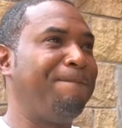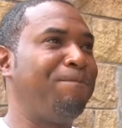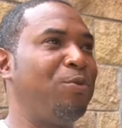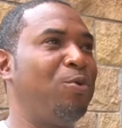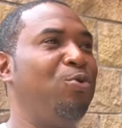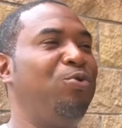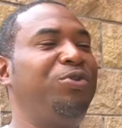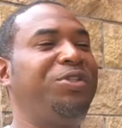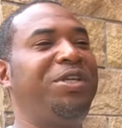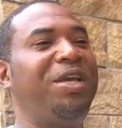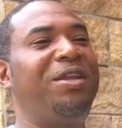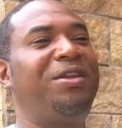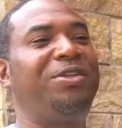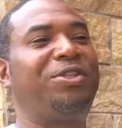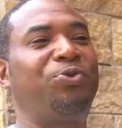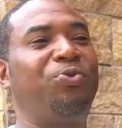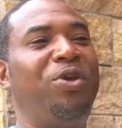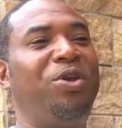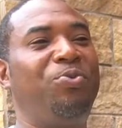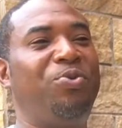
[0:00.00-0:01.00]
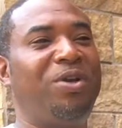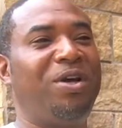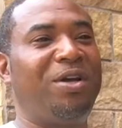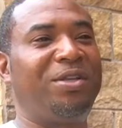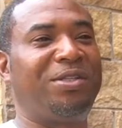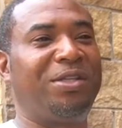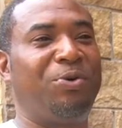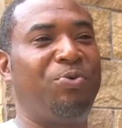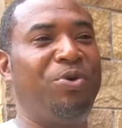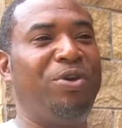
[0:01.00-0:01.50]
who shared a suite with
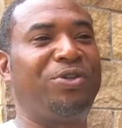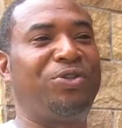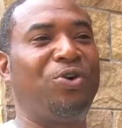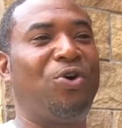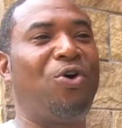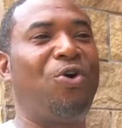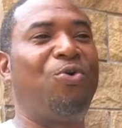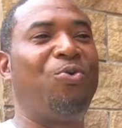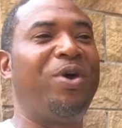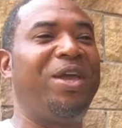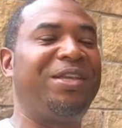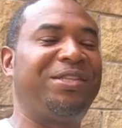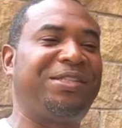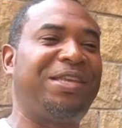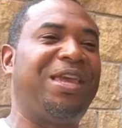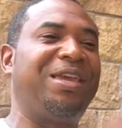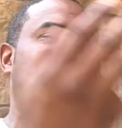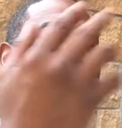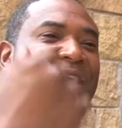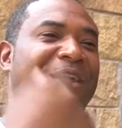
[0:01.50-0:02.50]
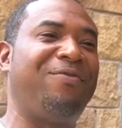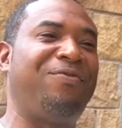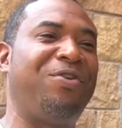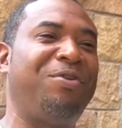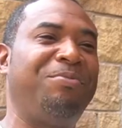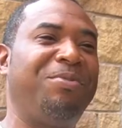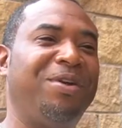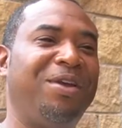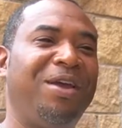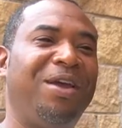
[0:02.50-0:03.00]
us, and we used to always take care of them.